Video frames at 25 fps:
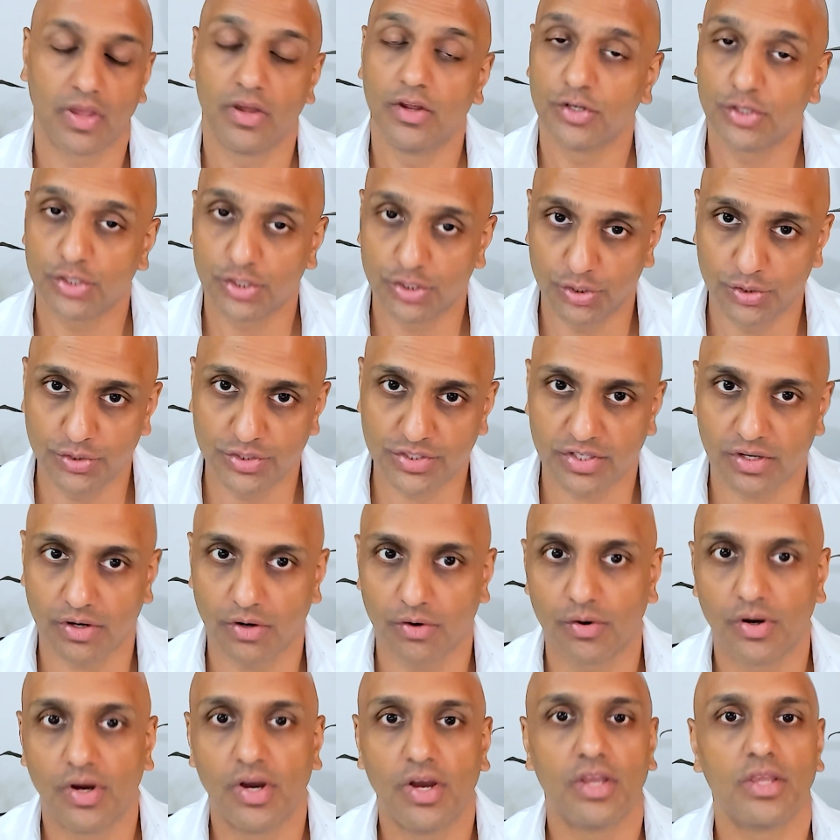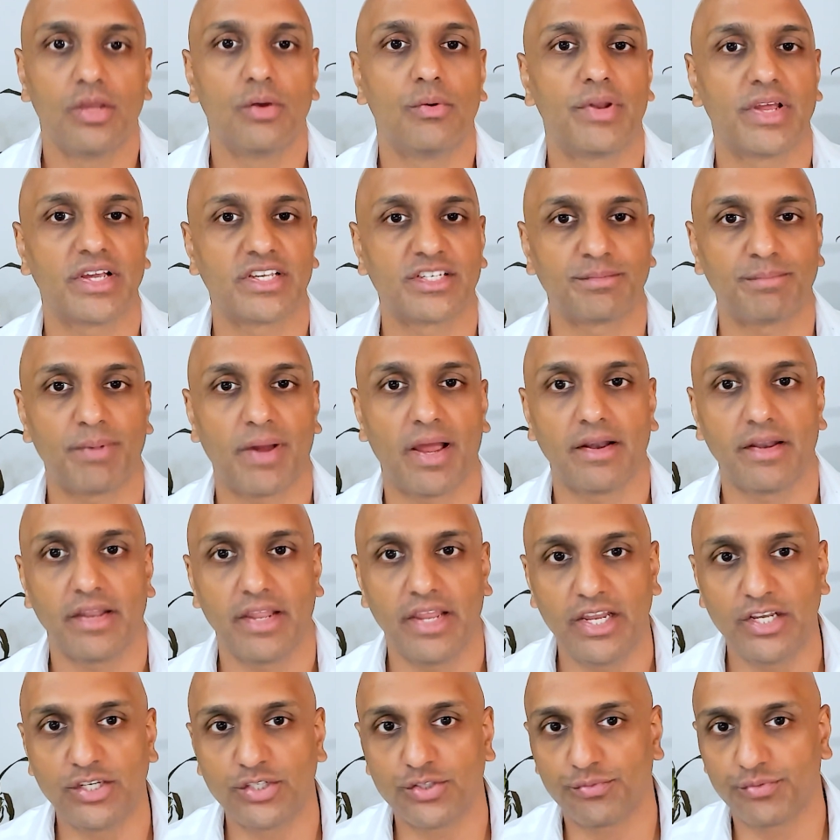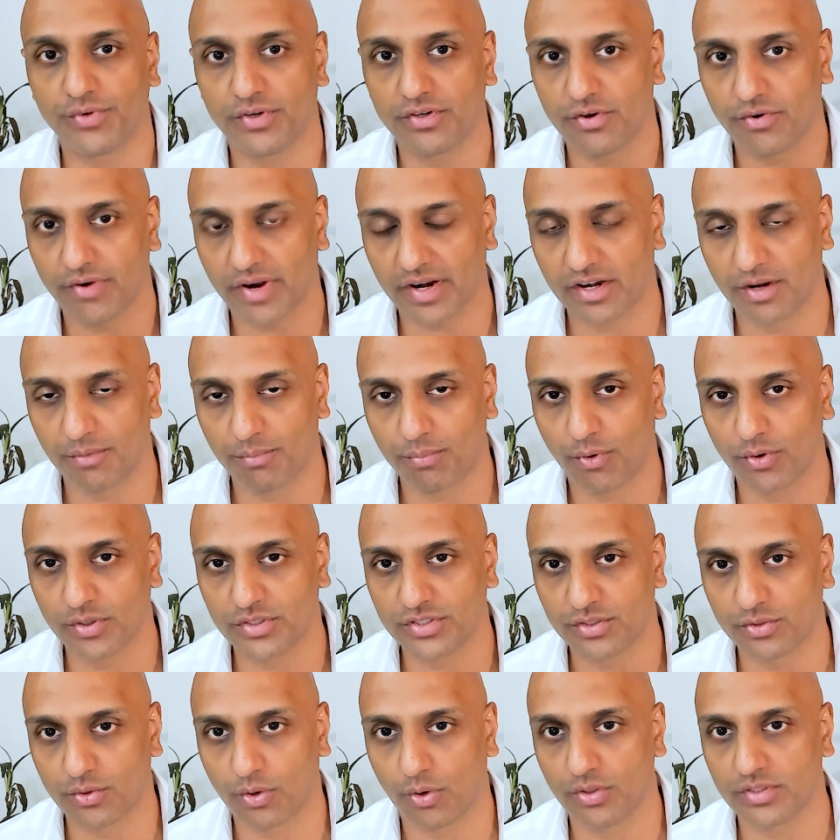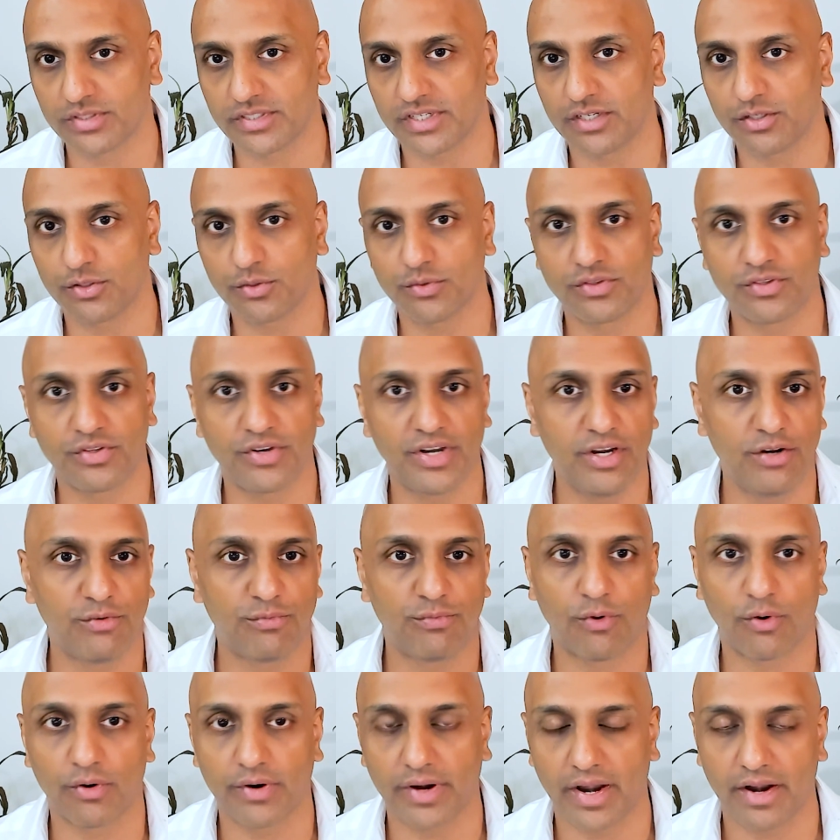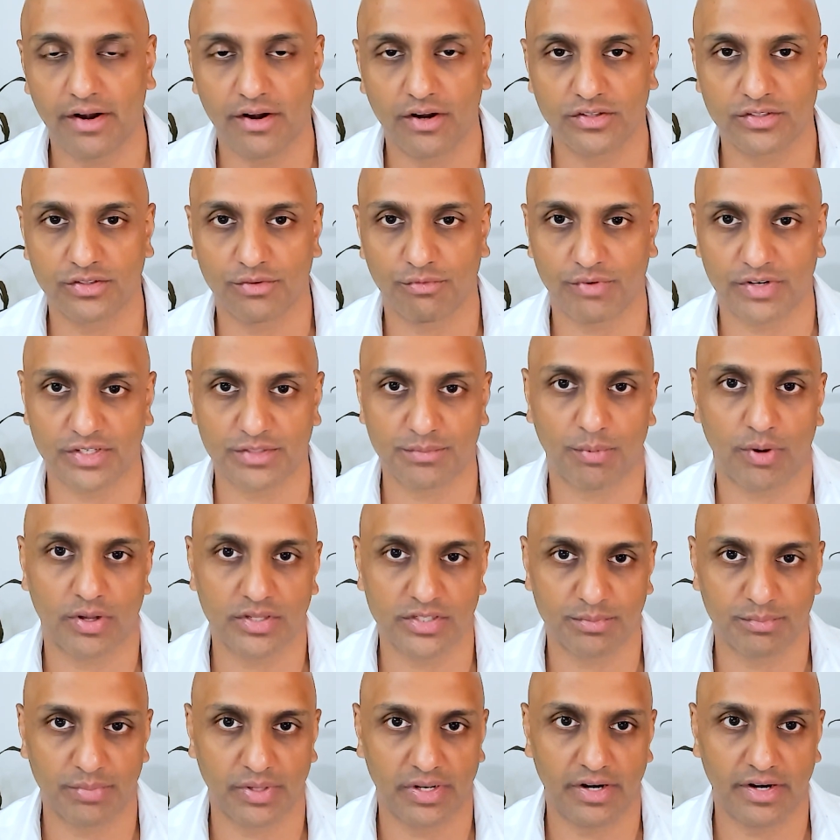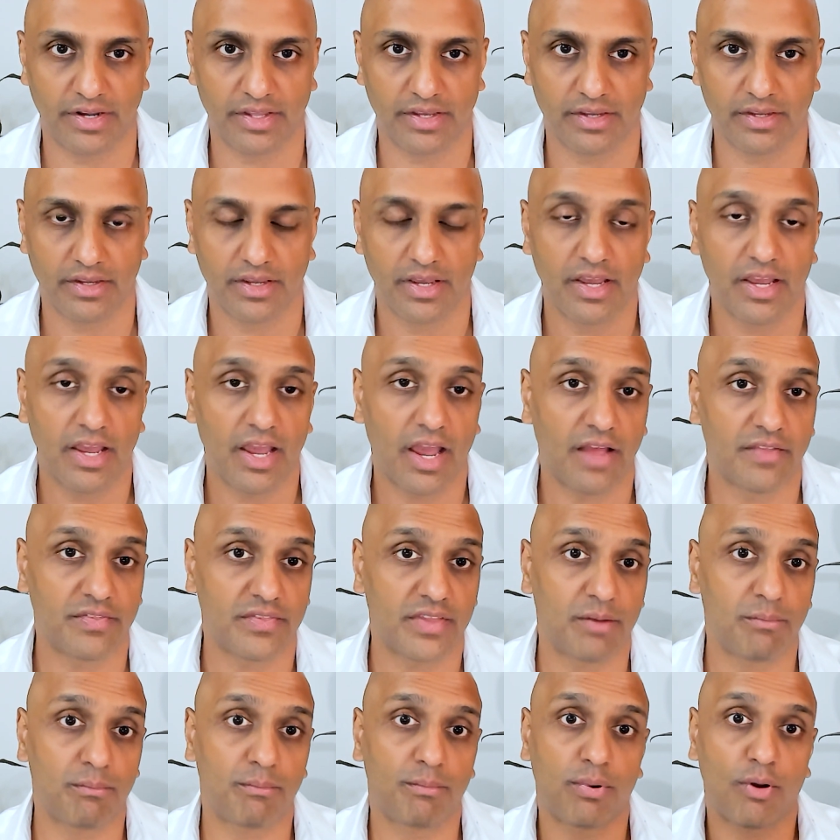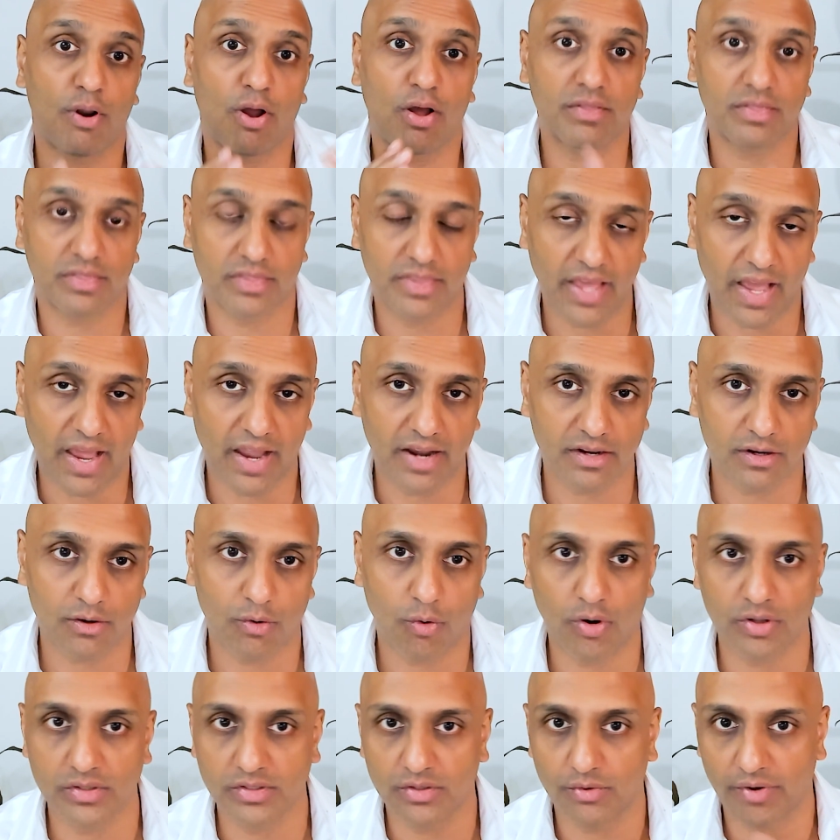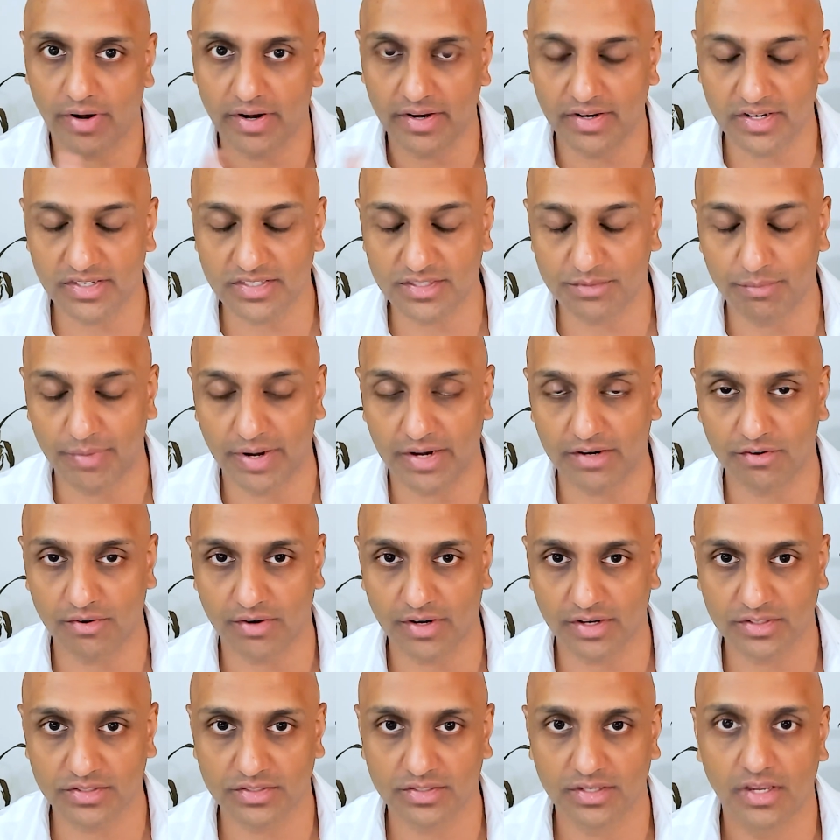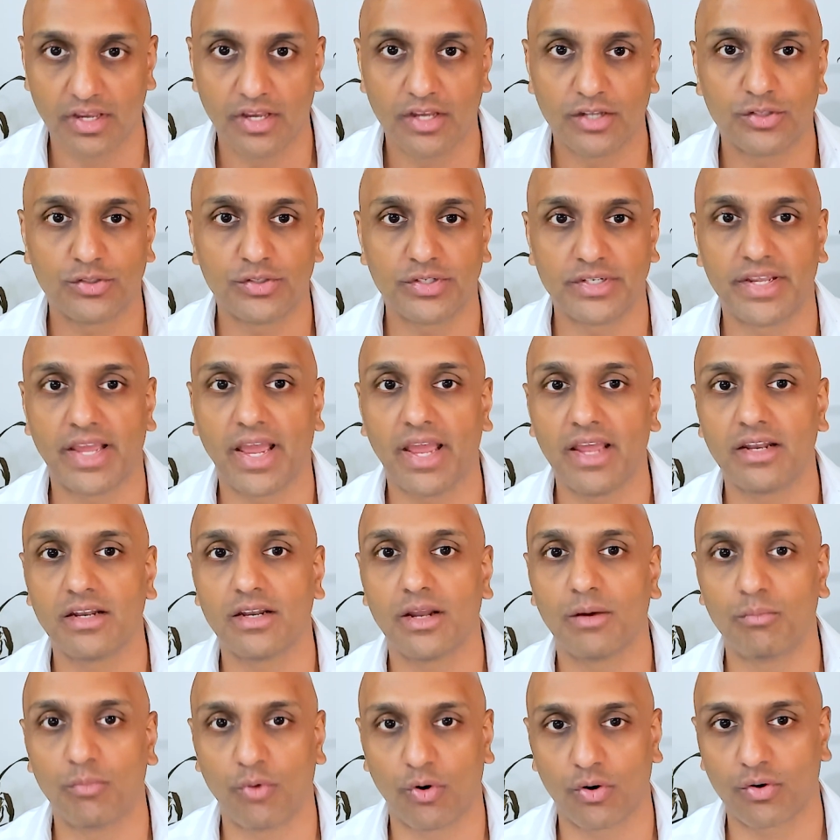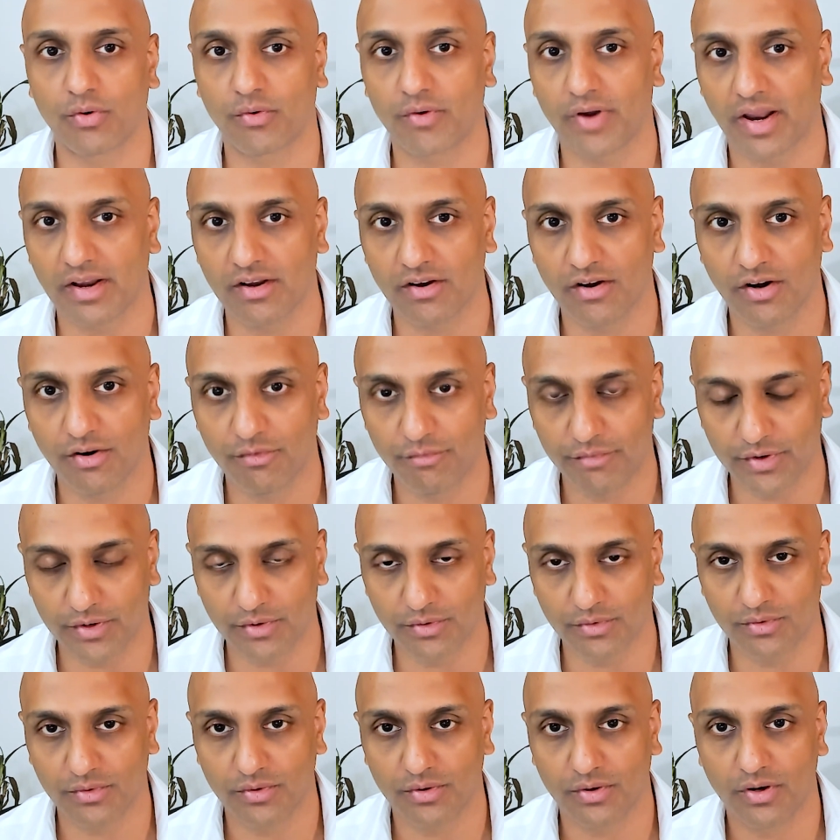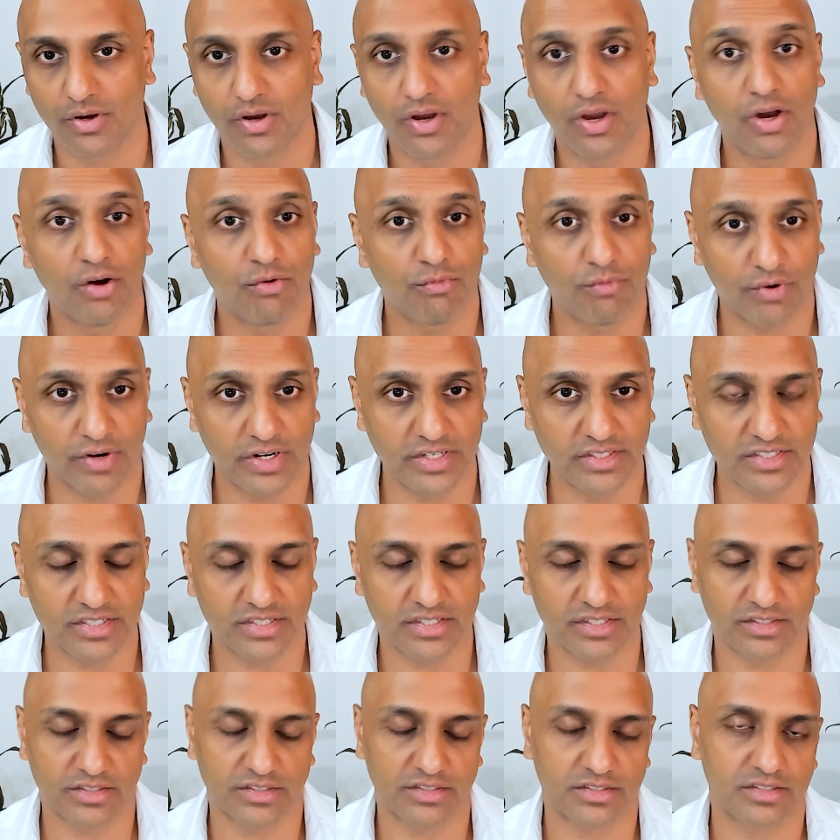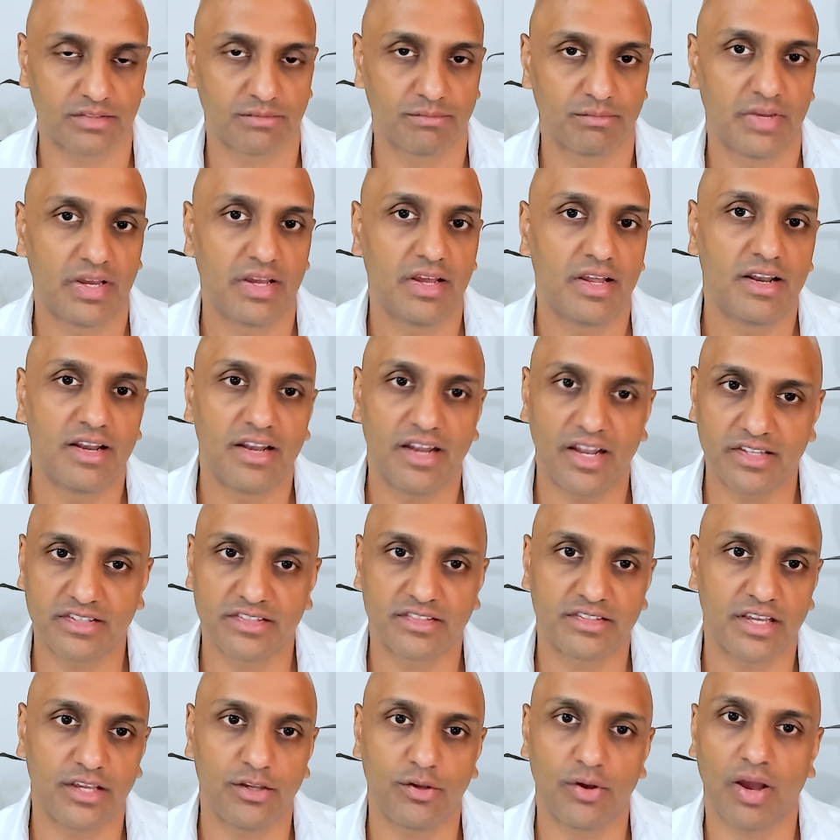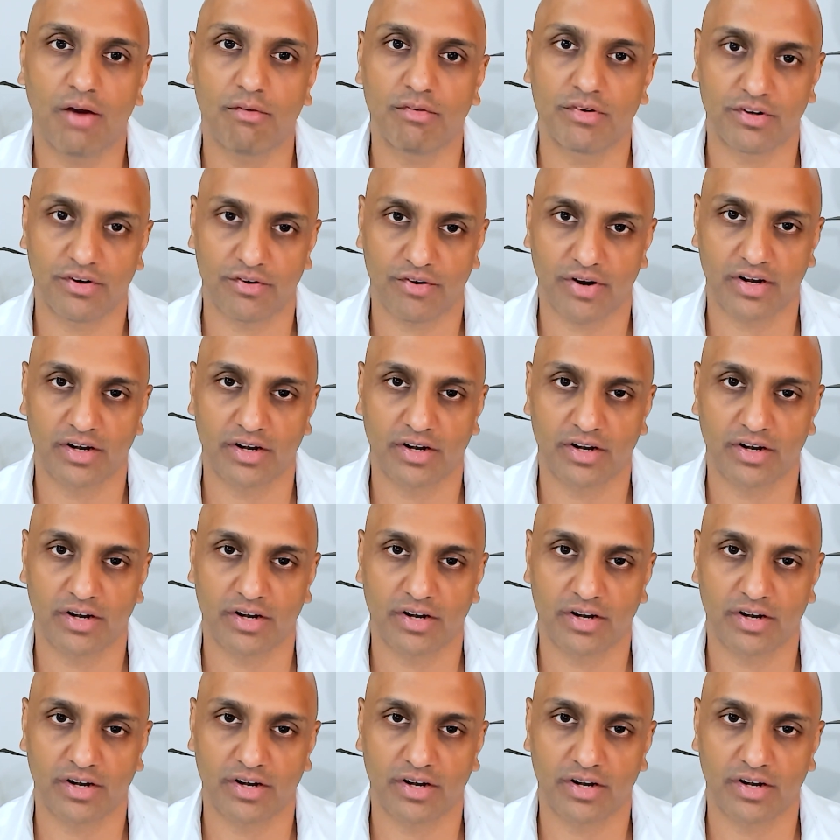To do so, you would expand each of your direct reports roles into 3 to 4 areas of responsibility and then plot that on the readiness matrix to gain a more granular view. For instance, let's say you have a direct